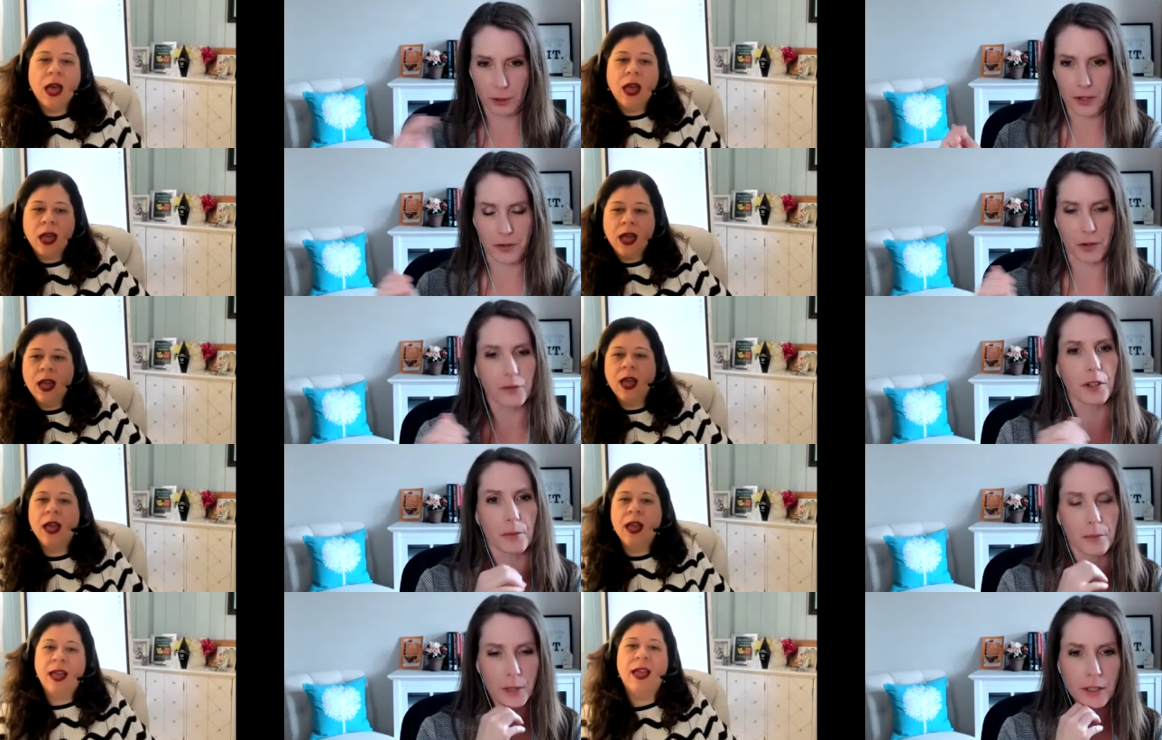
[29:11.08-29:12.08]
Speaker 1: gloss over
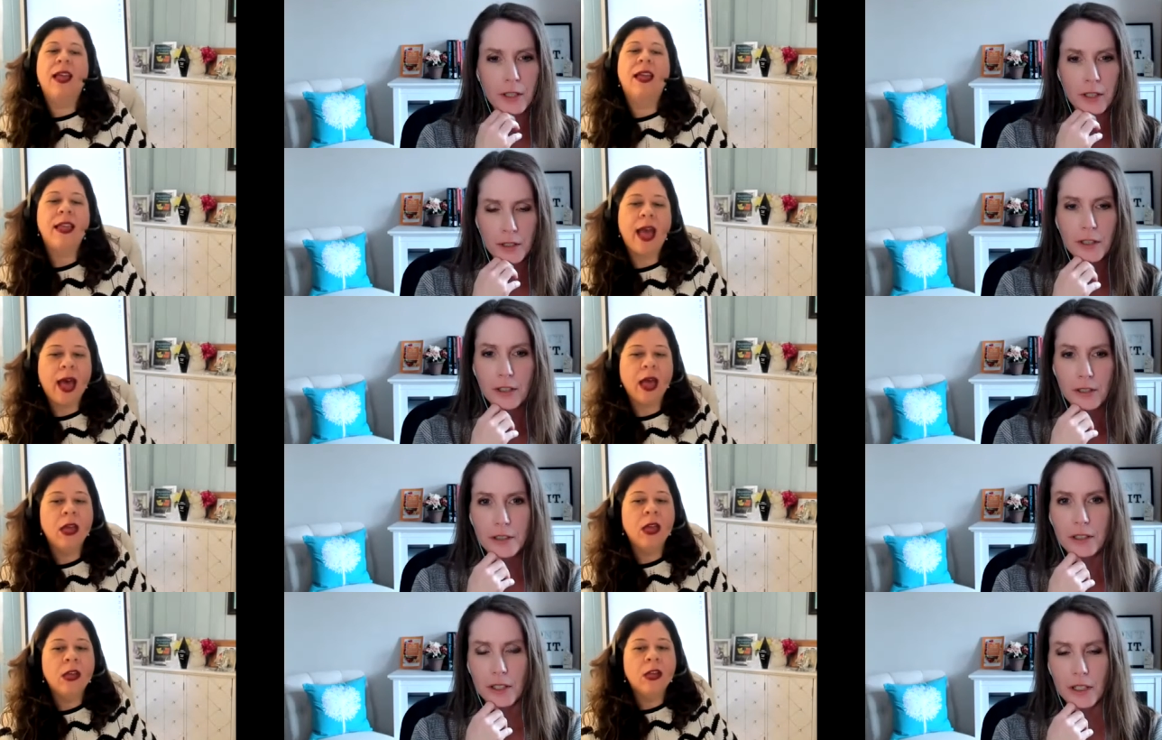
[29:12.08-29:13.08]
them
Speaker 2: yeah
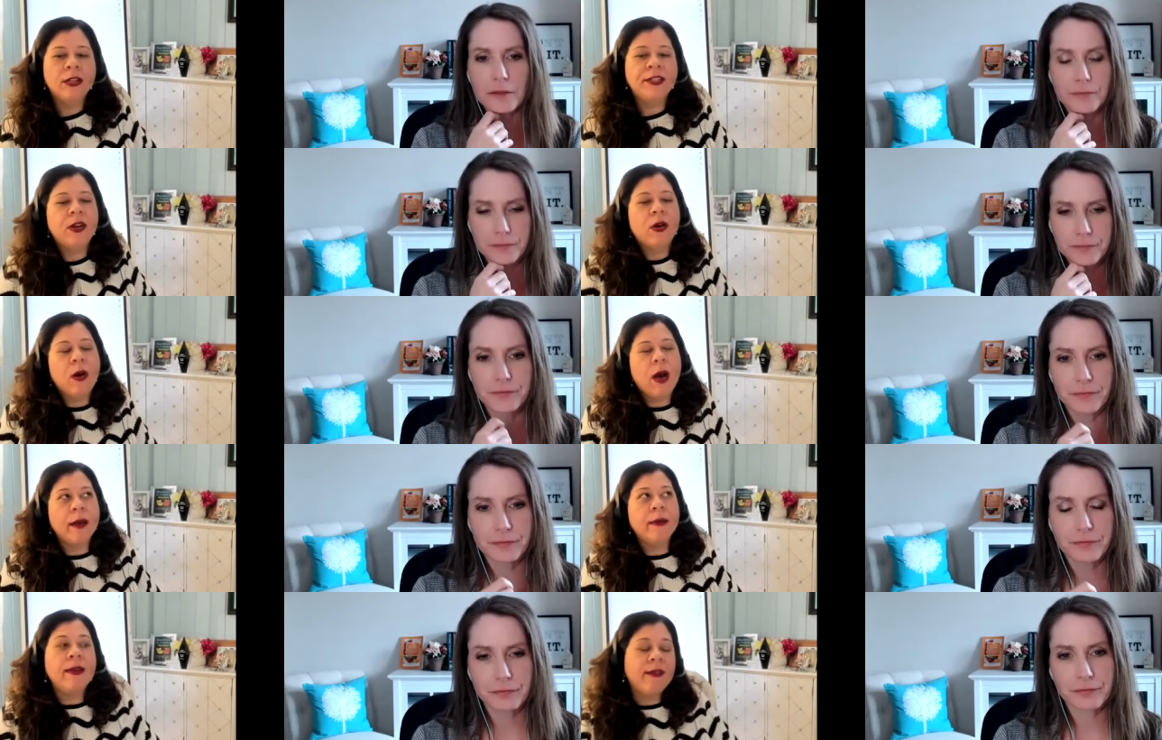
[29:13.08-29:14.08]
yeah so
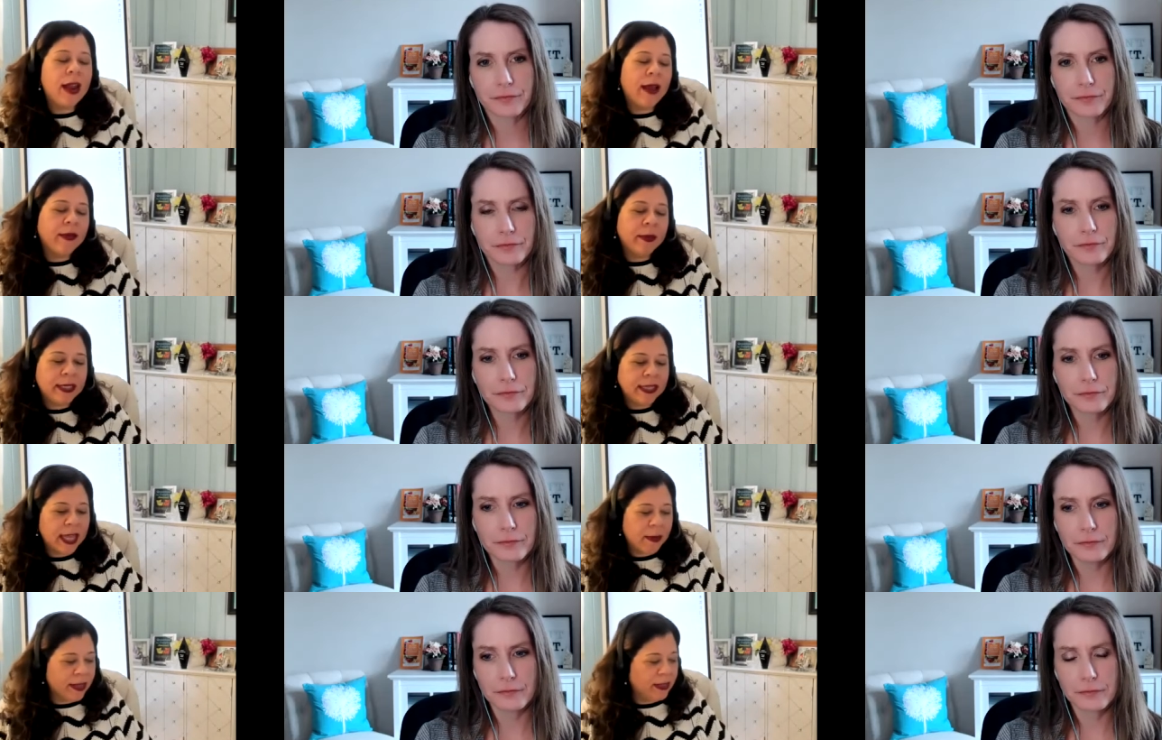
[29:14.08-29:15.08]
i would invite everyone to
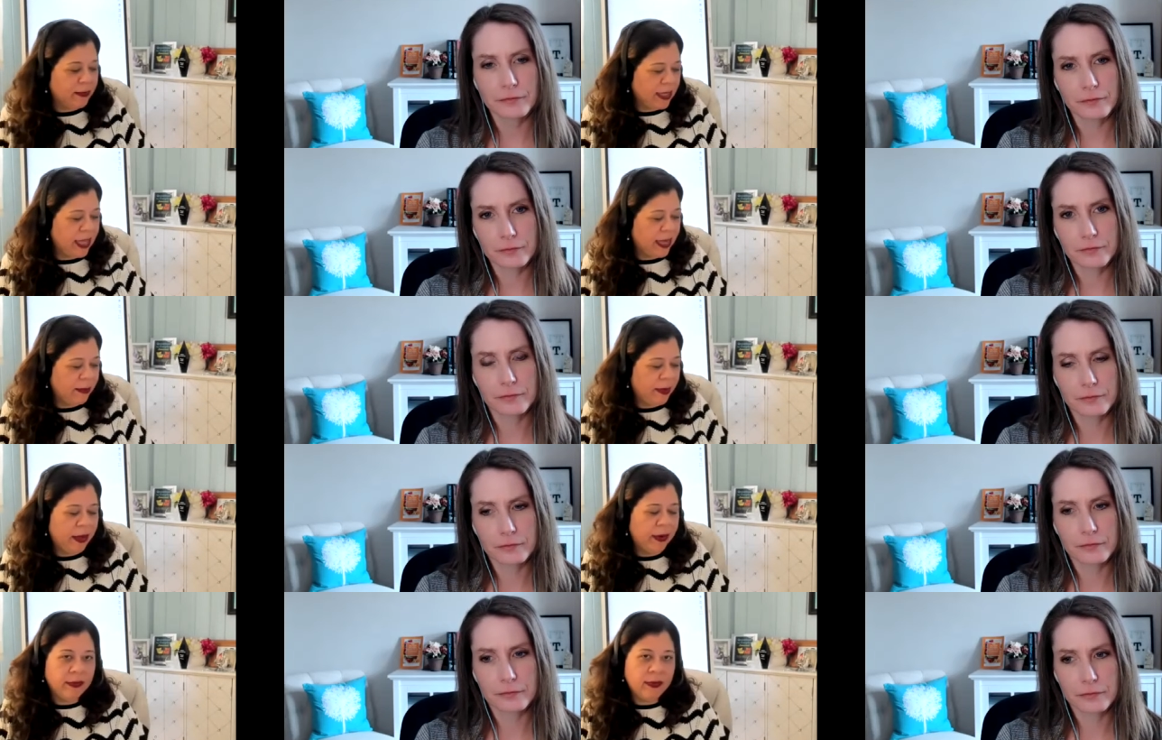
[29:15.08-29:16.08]
think about something they can
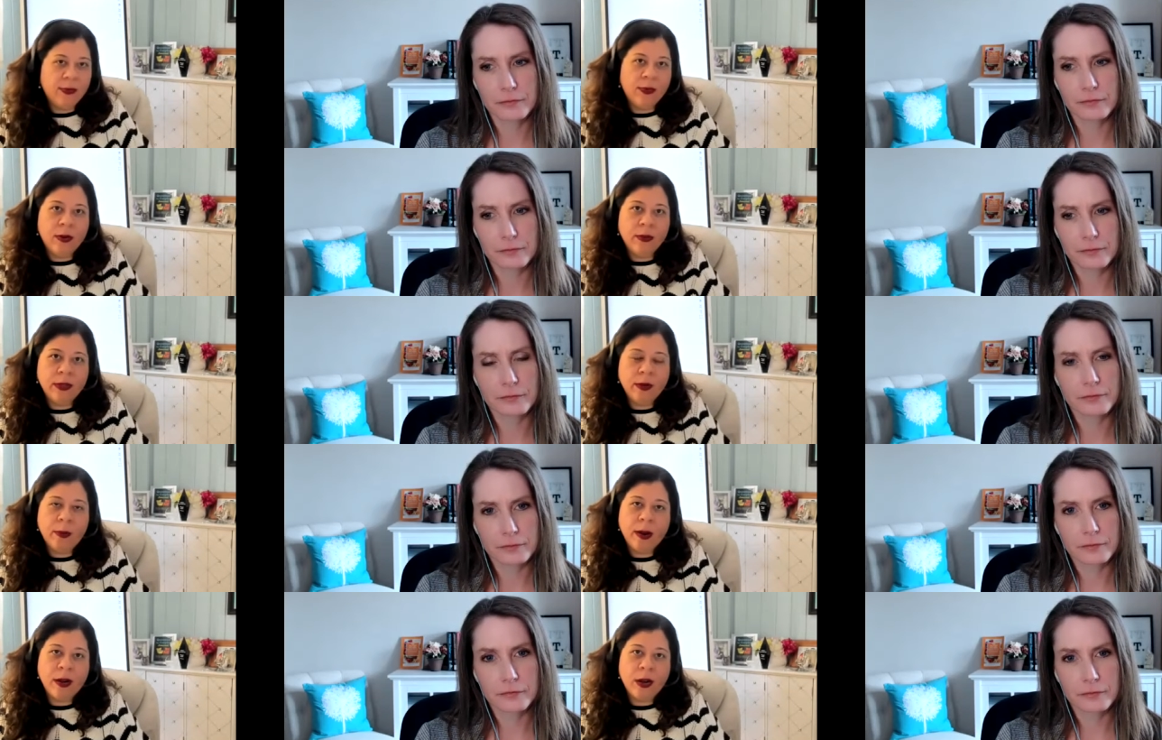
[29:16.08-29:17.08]
be grateful for with their
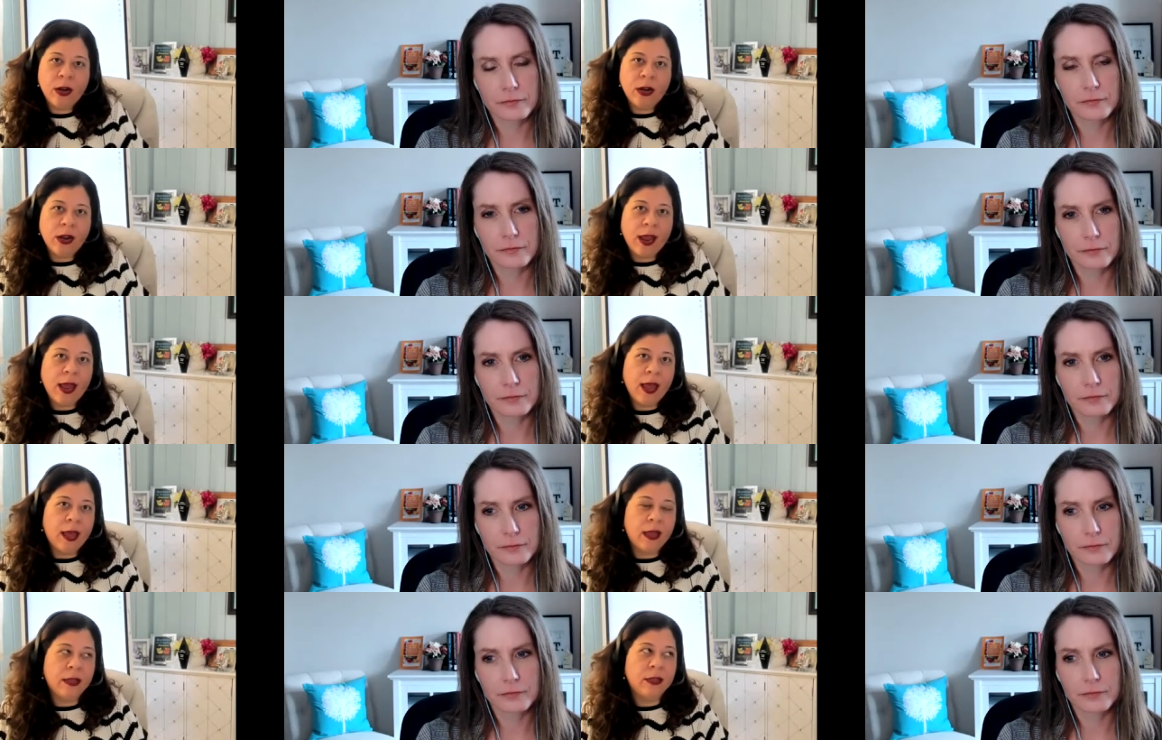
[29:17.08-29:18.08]
partner
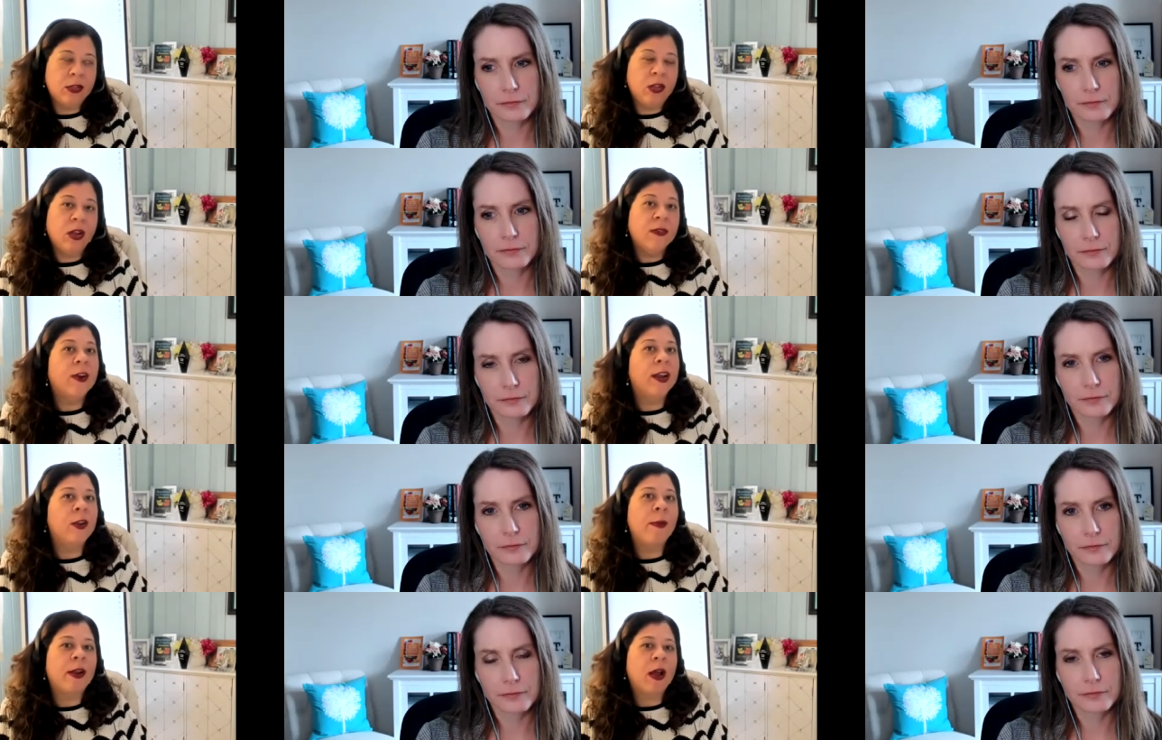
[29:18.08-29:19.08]
and look for it
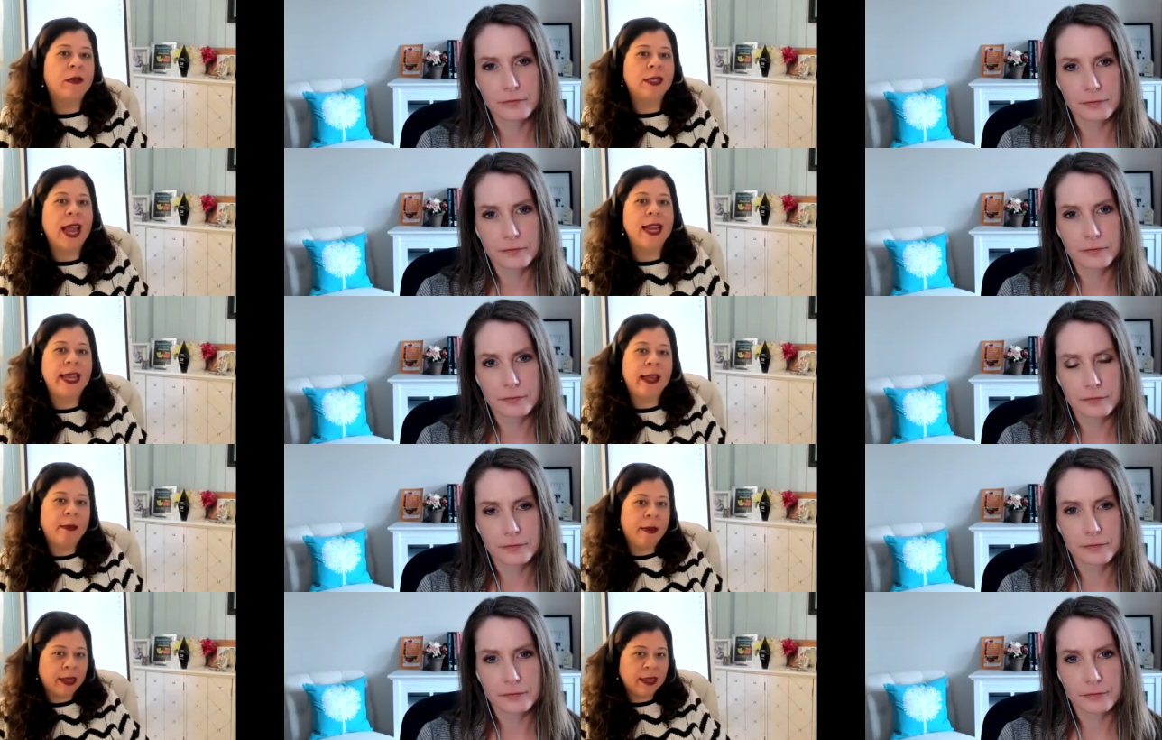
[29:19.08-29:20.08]
no matter how tiny
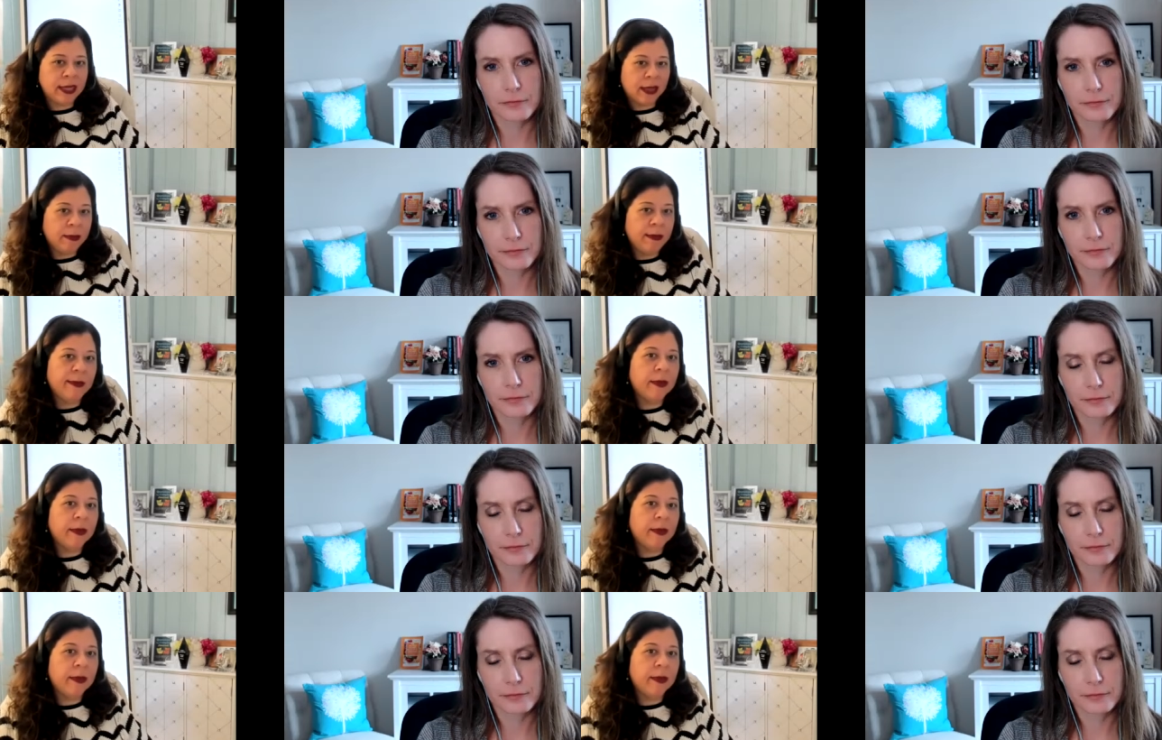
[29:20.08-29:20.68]
it may seem